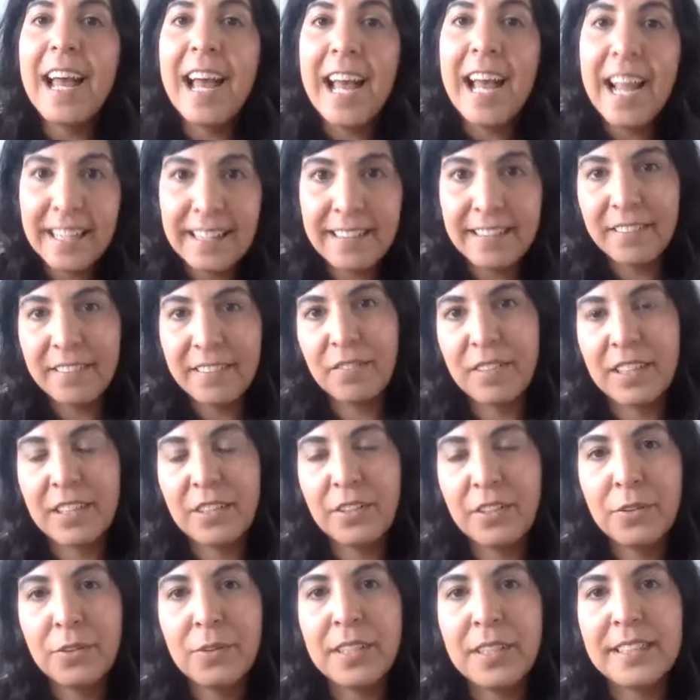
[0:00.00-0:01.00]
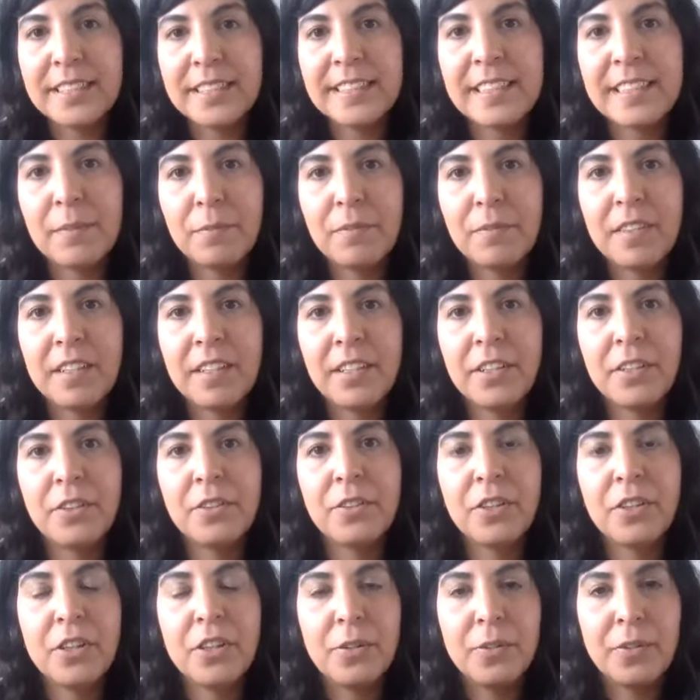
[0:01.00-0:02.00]
actively doing something
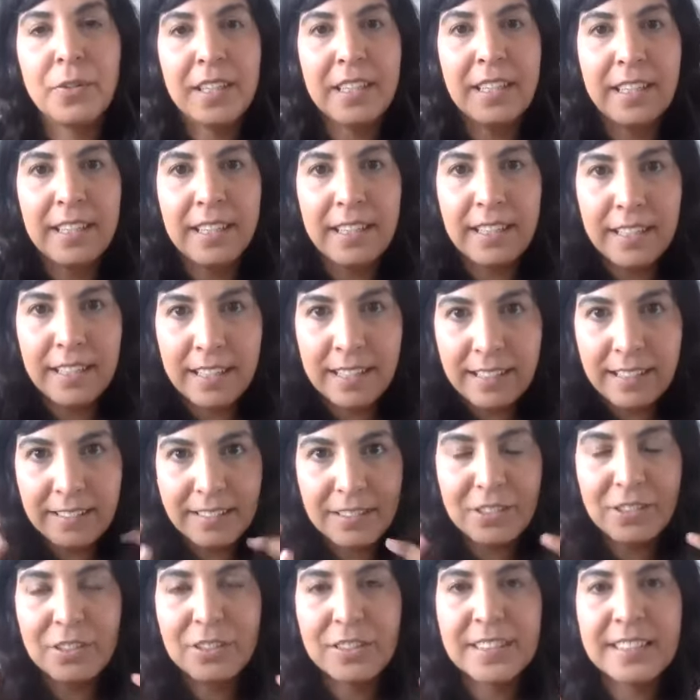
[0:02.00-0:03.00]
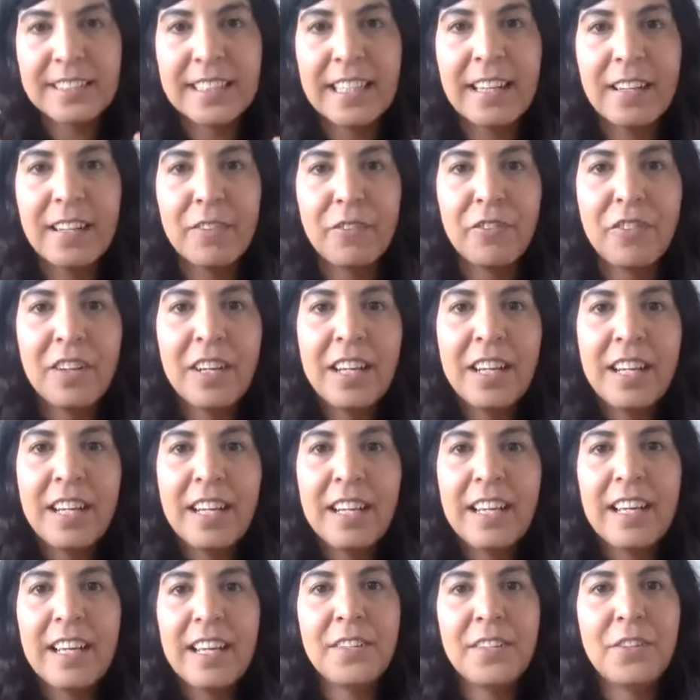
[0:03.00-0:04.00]
you're going into yourself
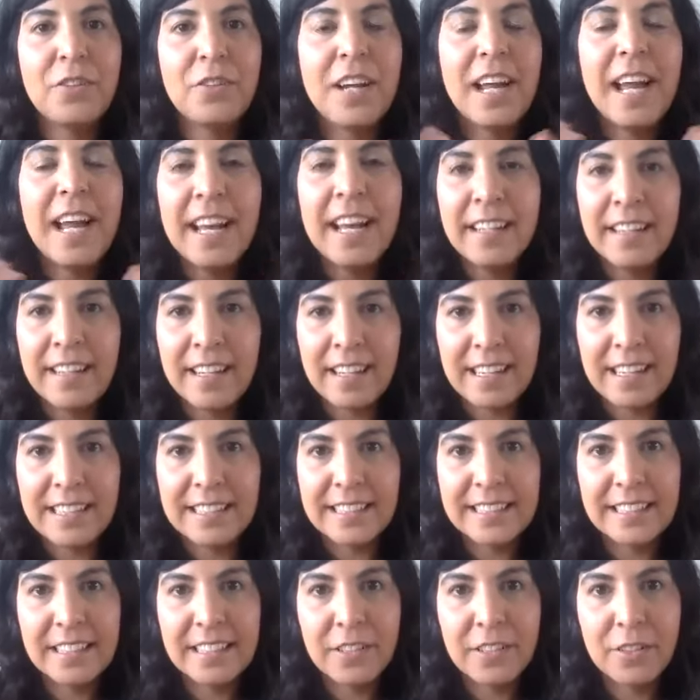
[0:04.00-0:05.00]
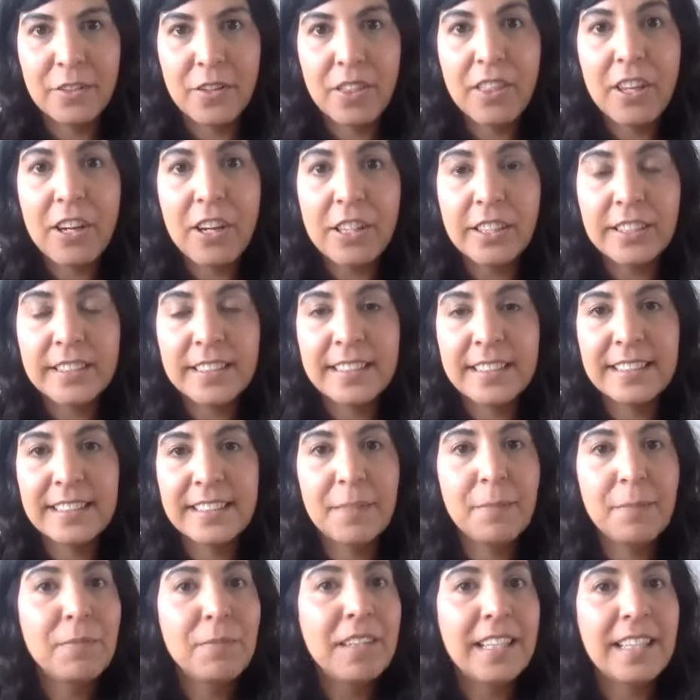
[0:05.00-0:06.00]
and you're analyzing your thoughts
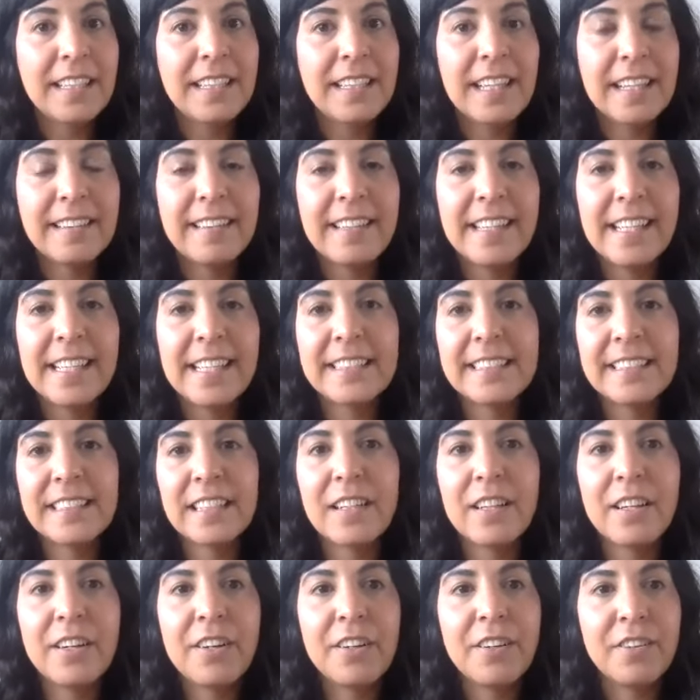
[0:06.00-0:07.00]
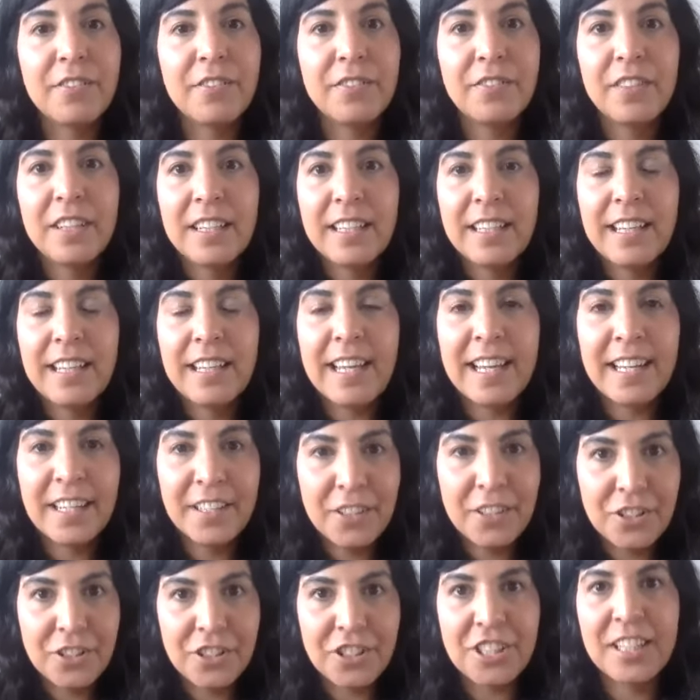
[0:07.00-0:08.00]
something that takes a lot of
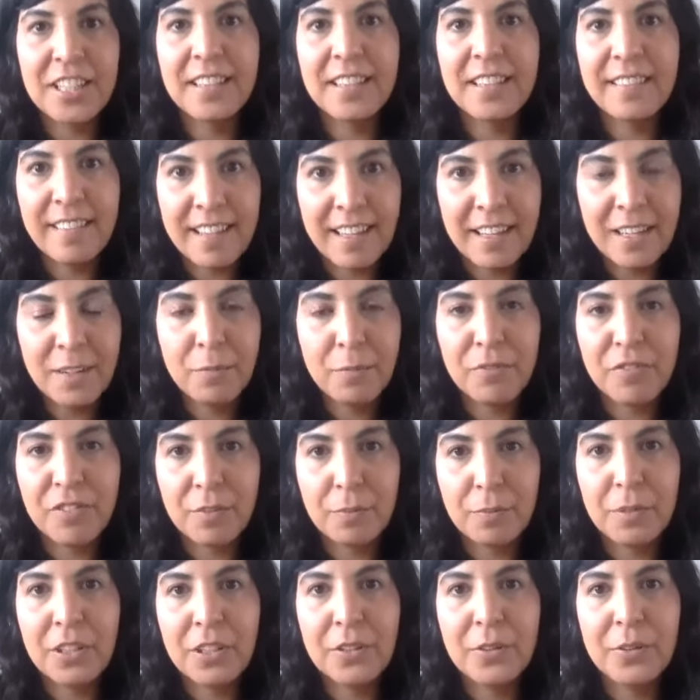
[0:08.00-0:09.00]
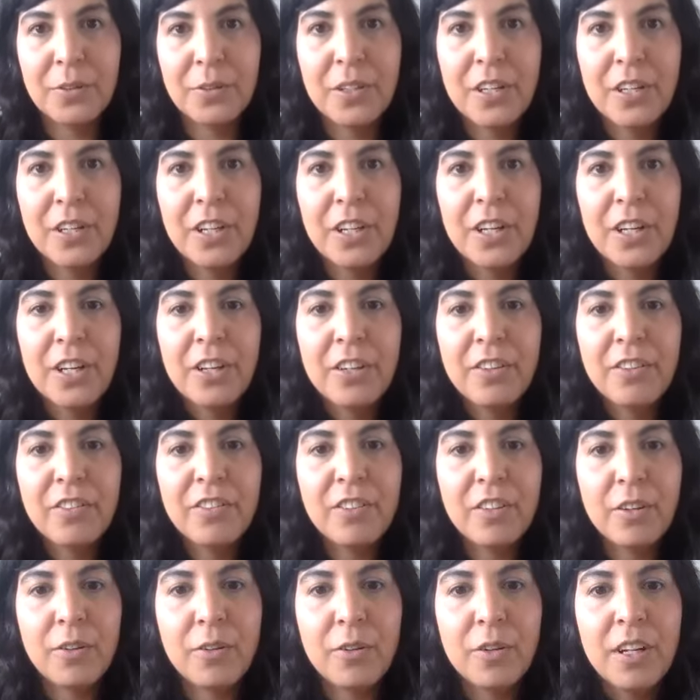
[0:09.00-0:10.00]
energy and time from you
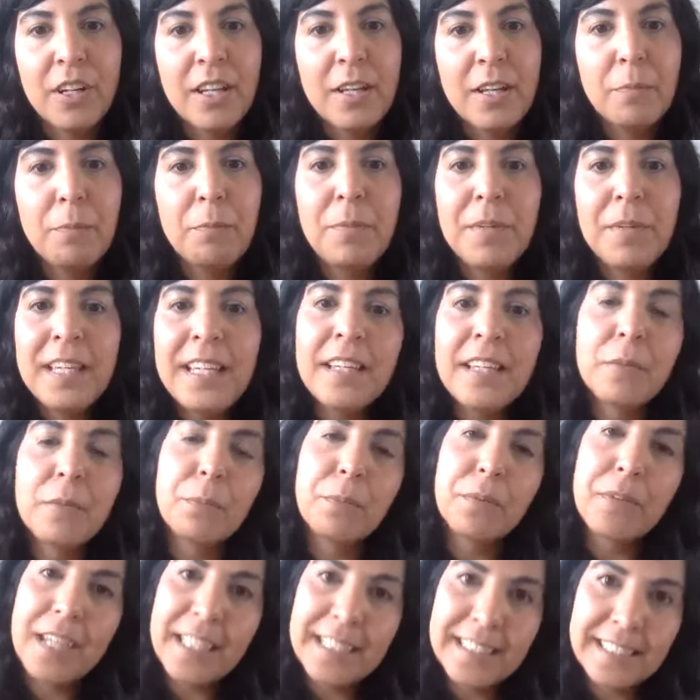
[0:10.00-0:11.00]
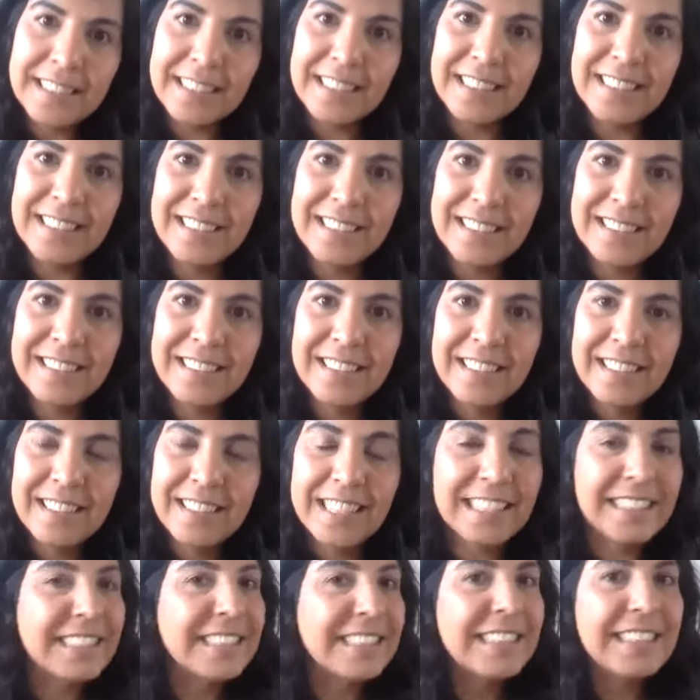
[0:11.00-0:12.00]
so being present
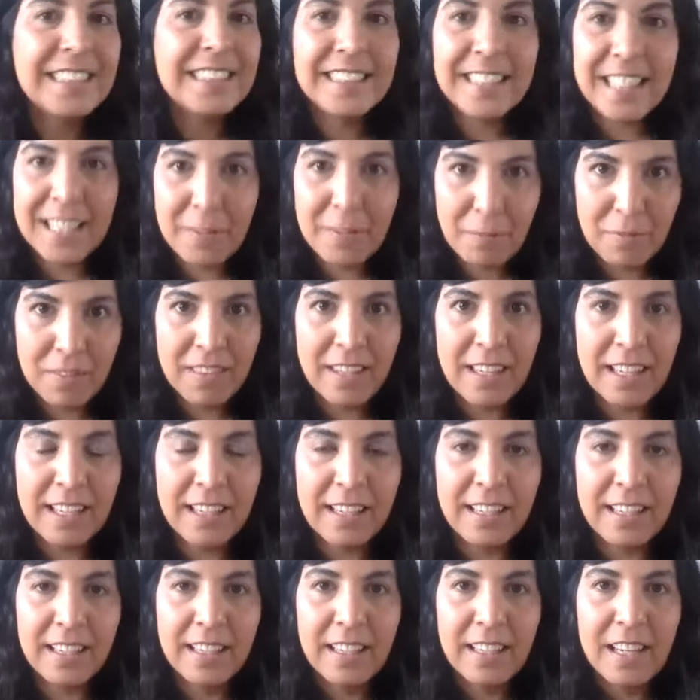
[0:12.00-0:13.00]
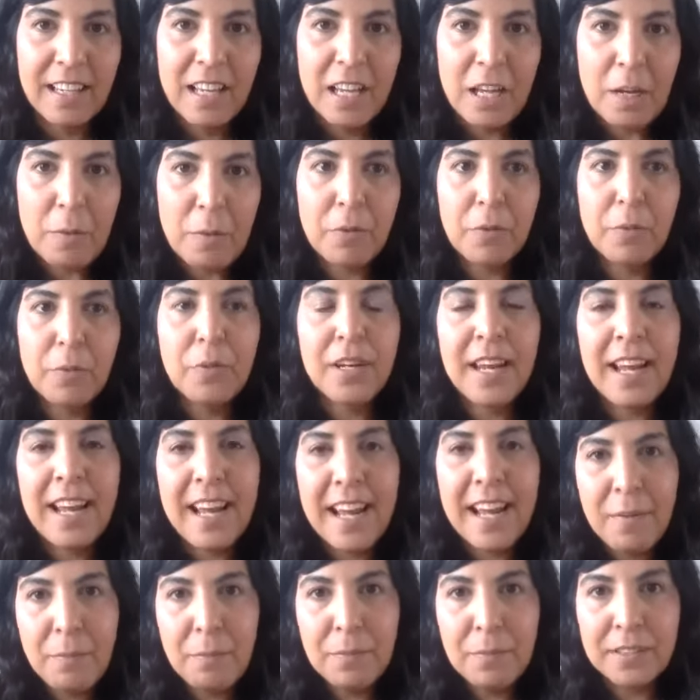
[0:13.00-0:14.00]
is the same thing but what
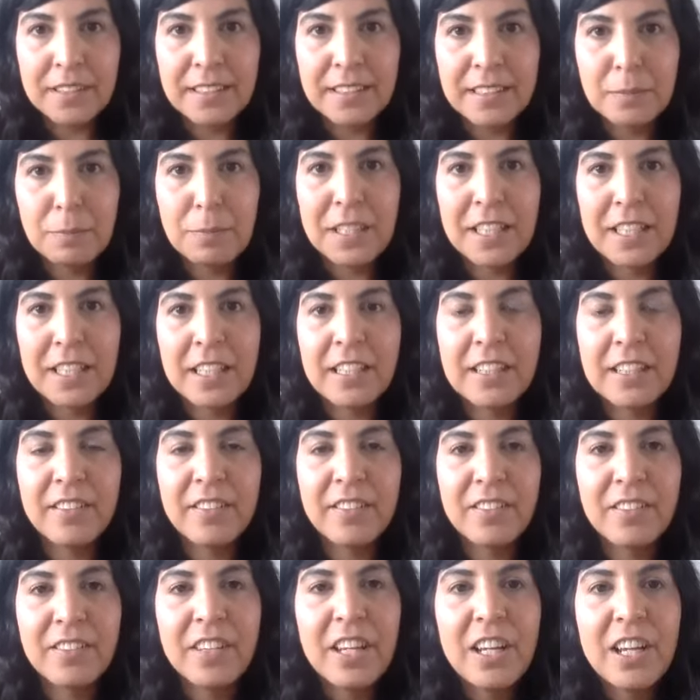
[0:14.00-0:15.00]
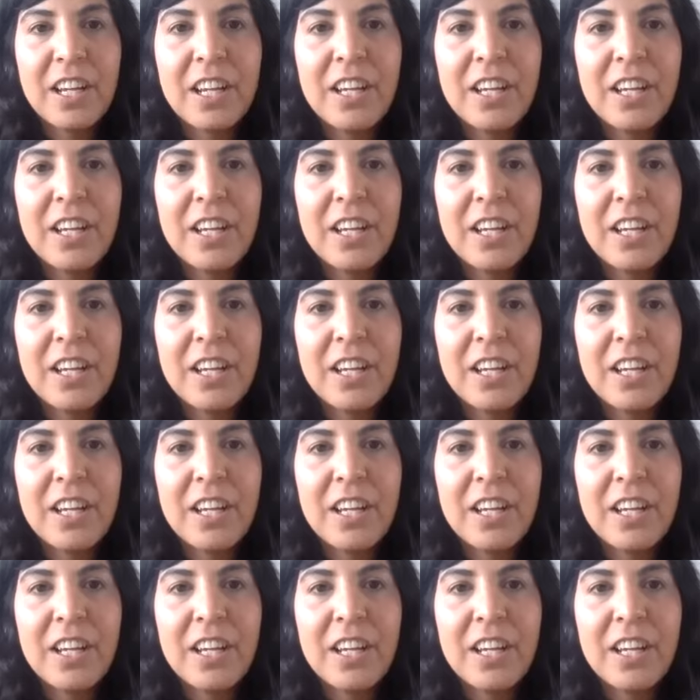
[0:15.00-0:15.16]
happens because